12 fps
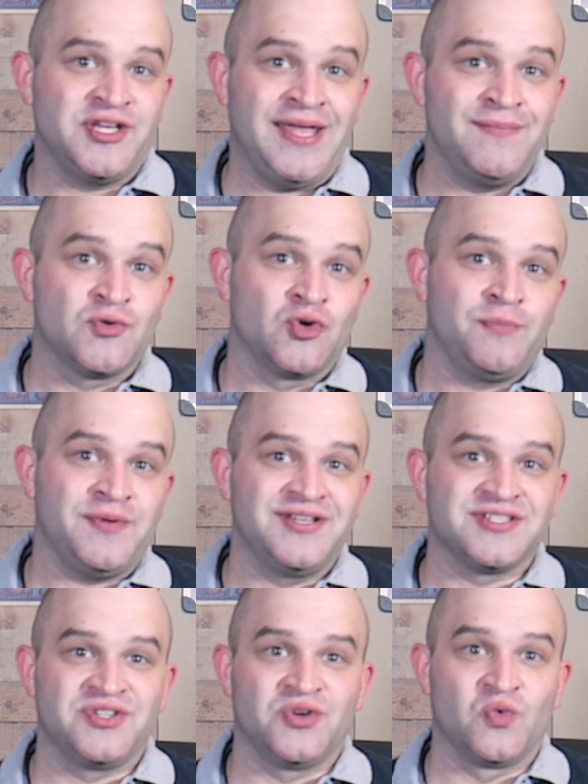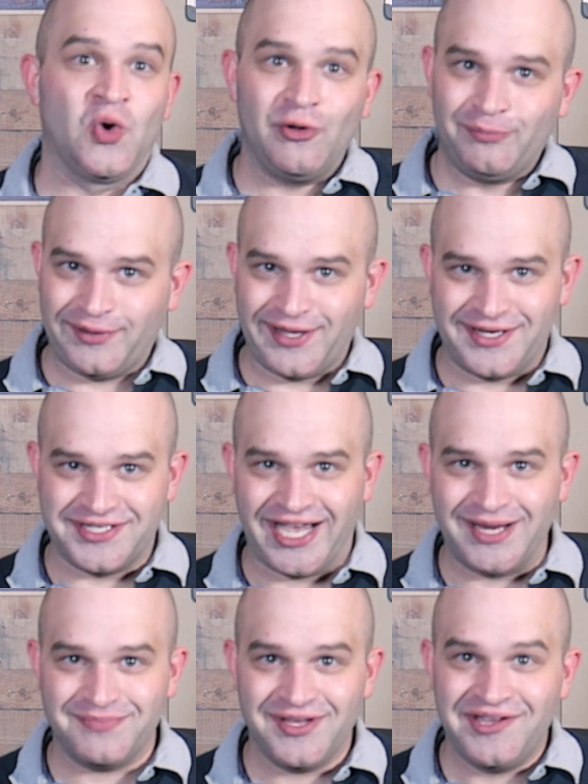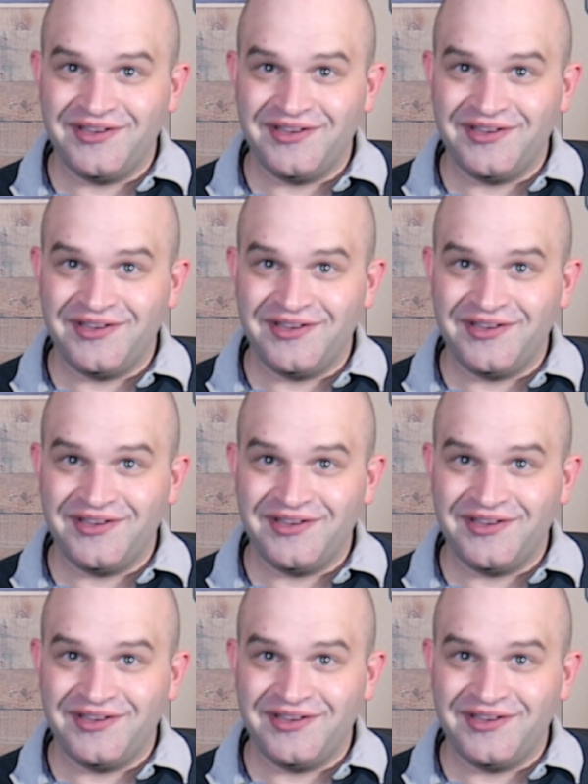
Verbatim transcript: game group is the role-playing type,